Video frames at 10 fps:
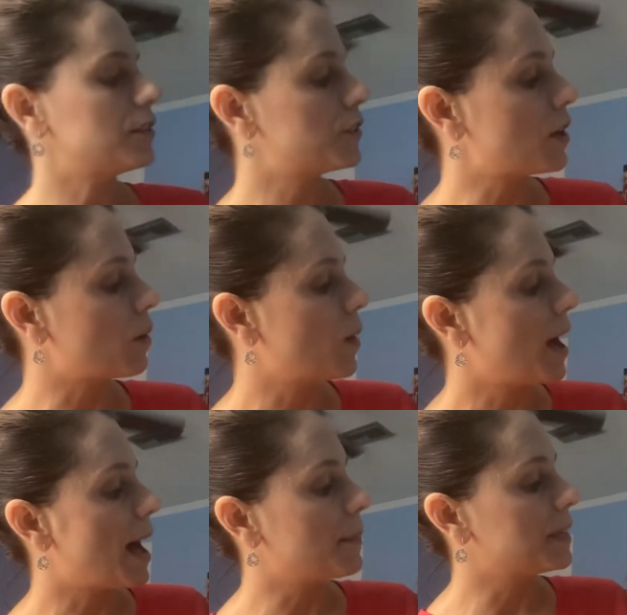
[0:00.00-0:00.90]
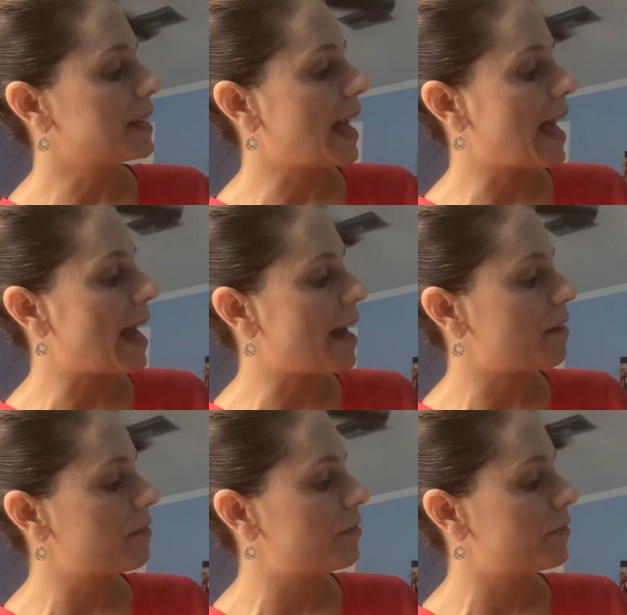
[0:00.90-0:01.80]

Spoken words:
so I'm going to have